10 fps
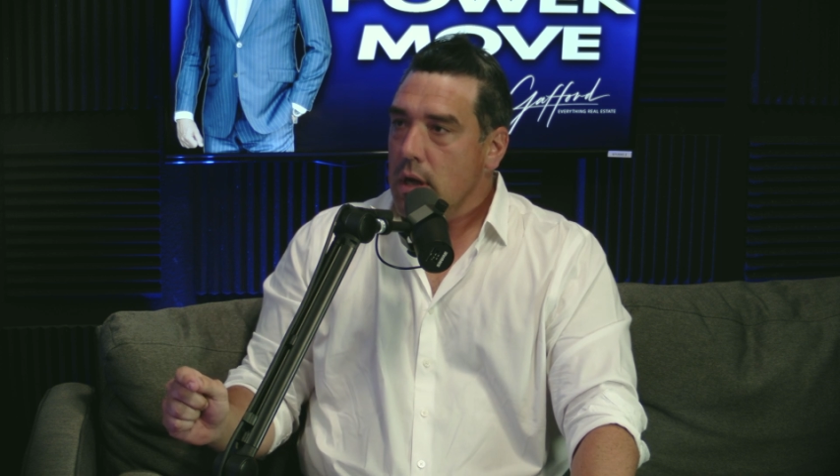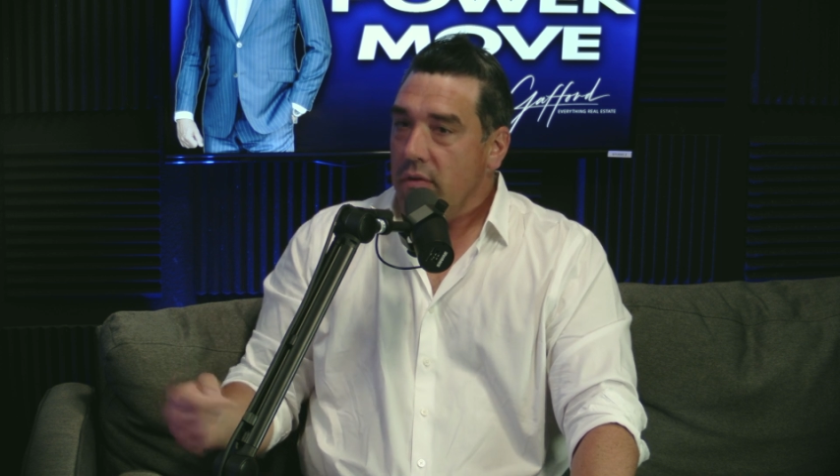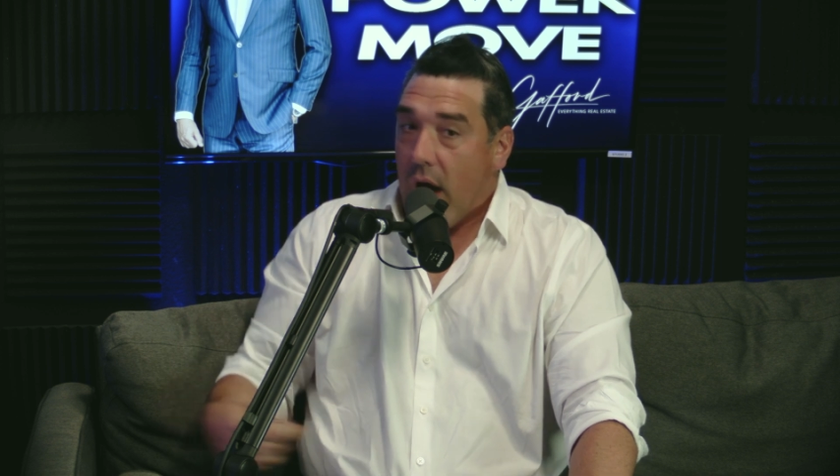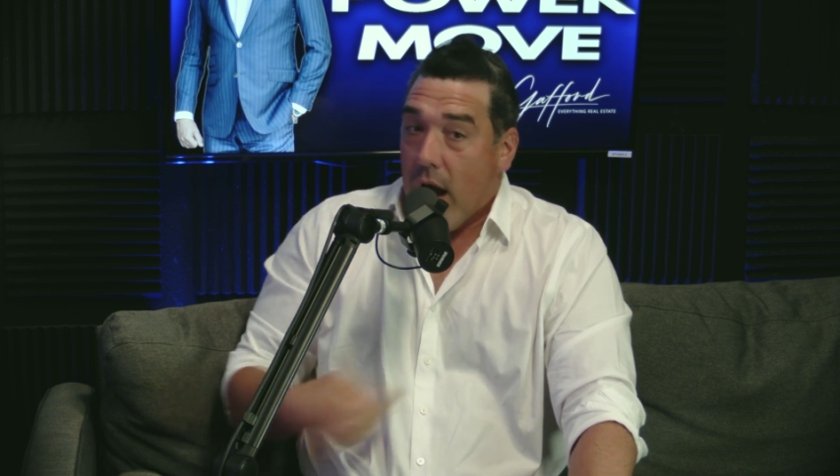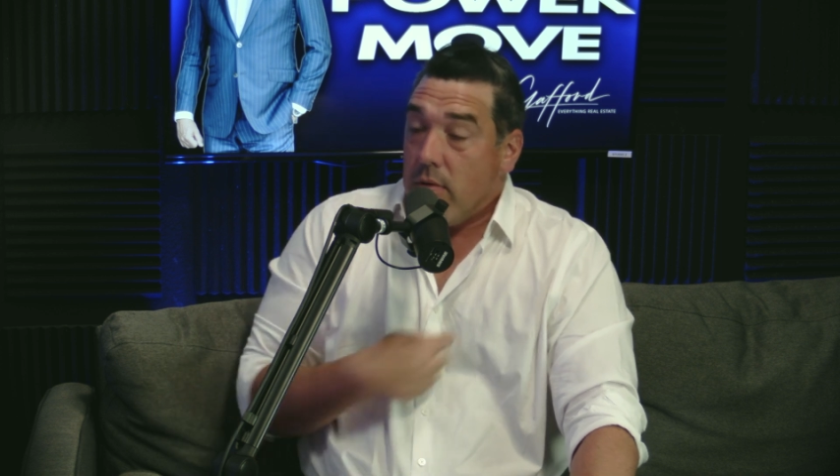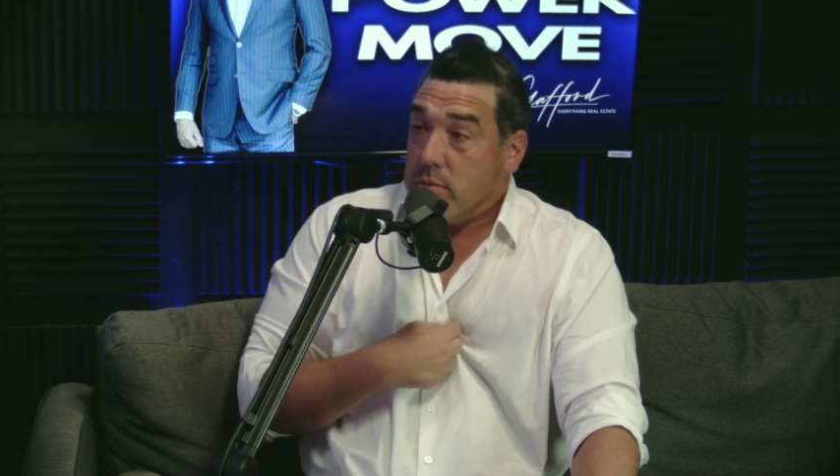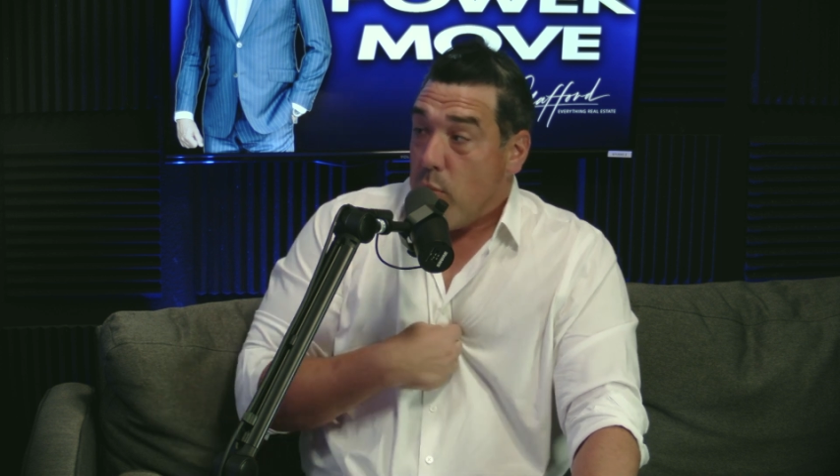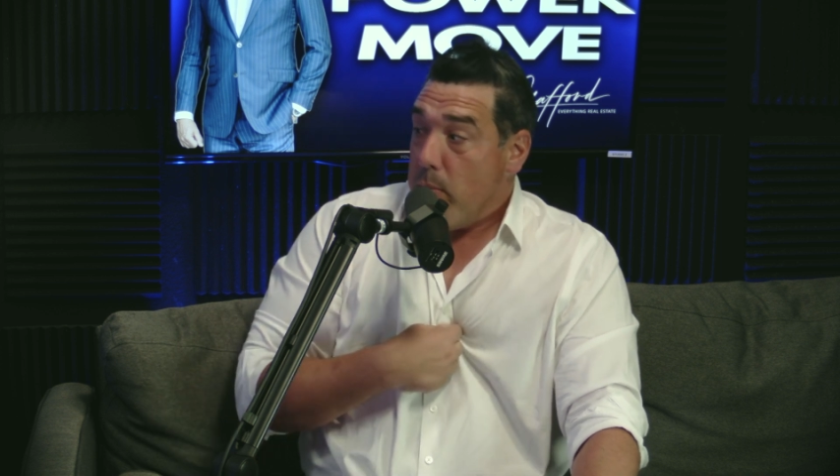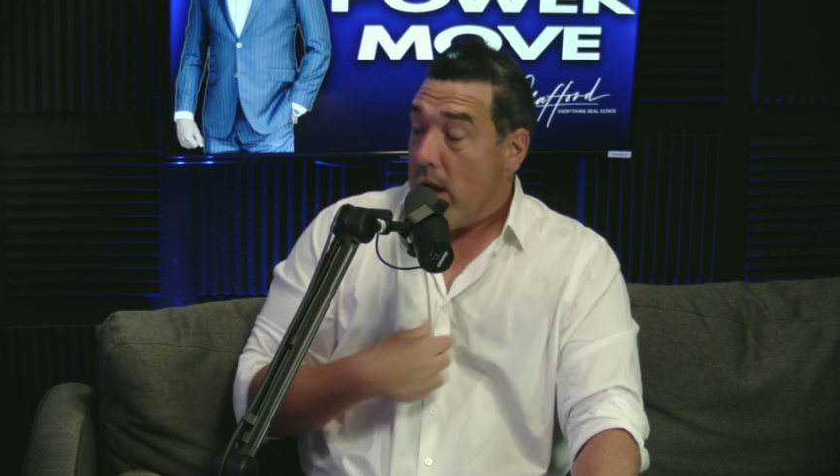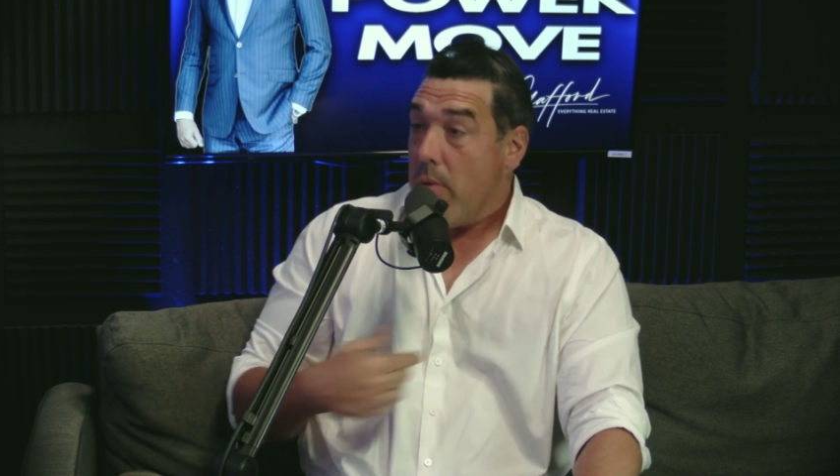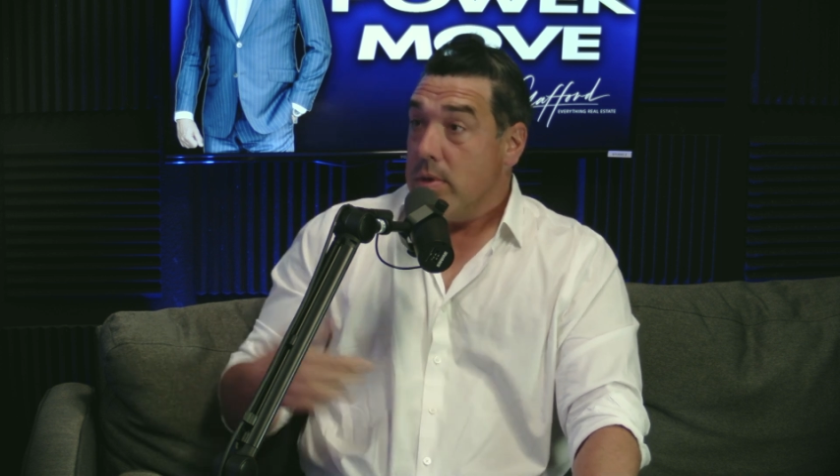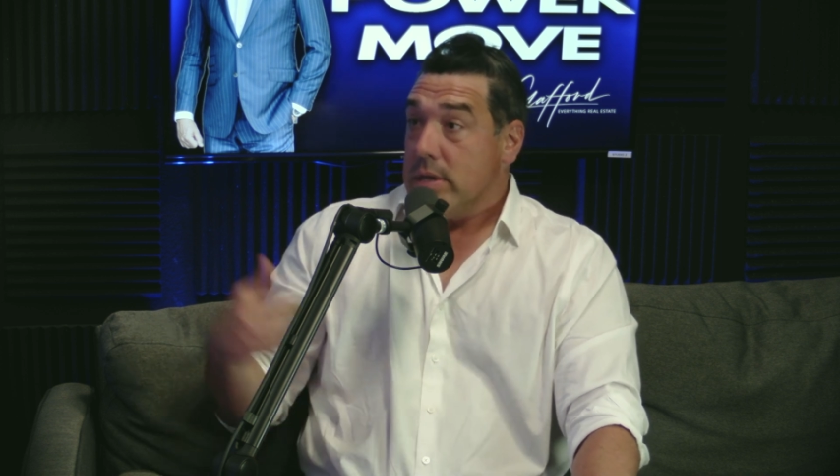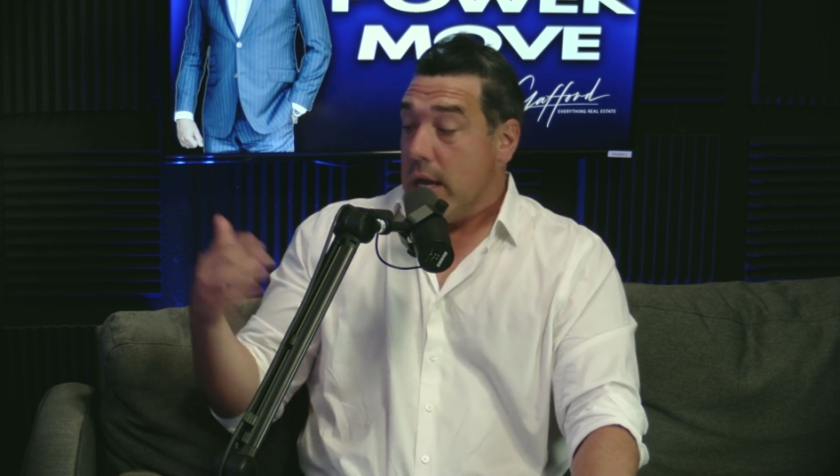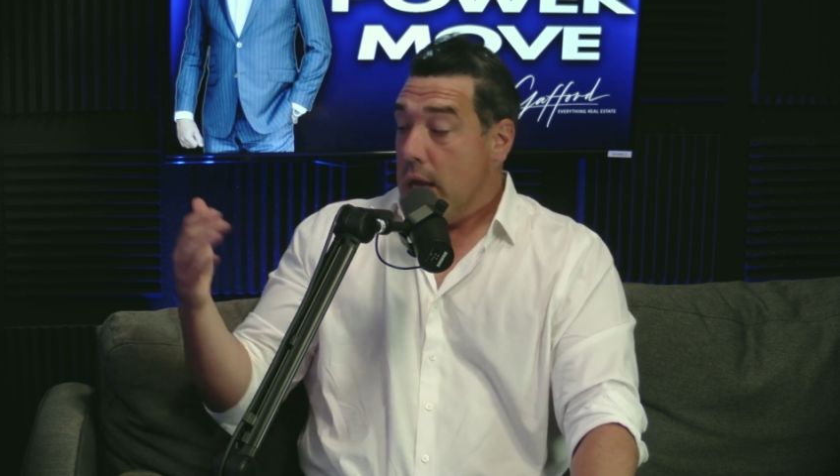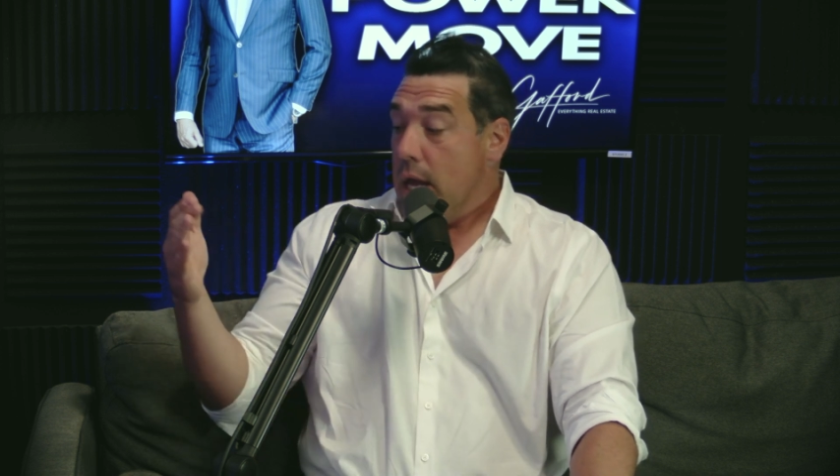if I was a woman, I would
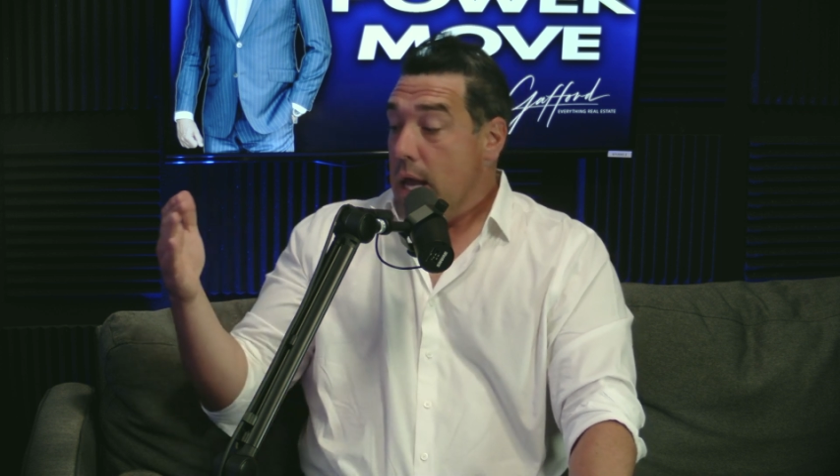say,